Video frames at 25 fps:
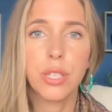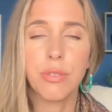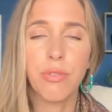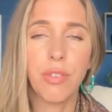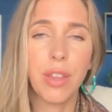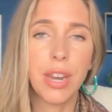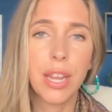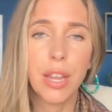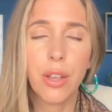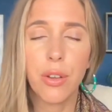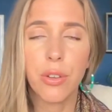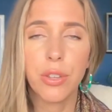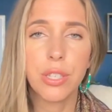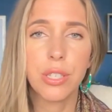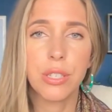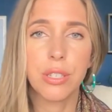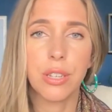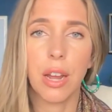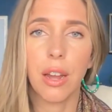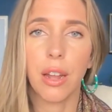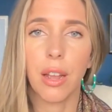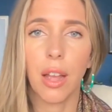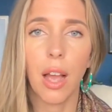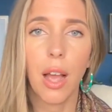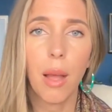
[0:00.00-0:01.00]
videos
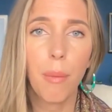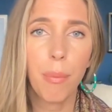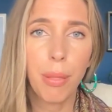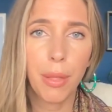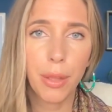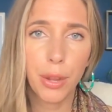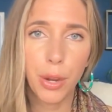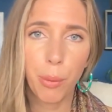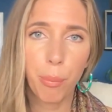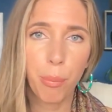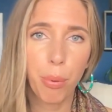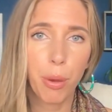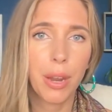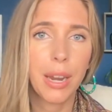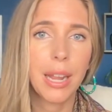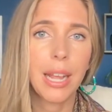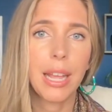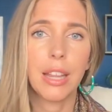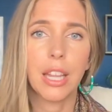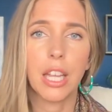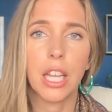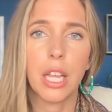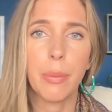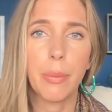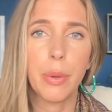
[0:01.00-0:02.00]
dug up that you're putting in
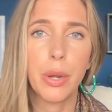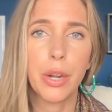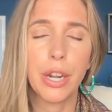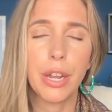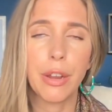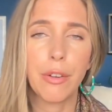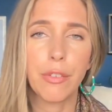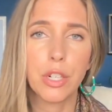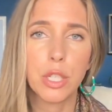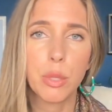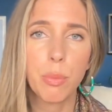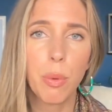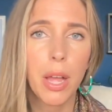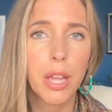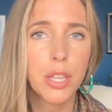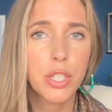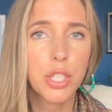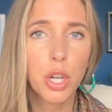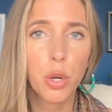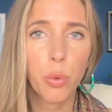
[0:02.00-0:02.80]
the community response,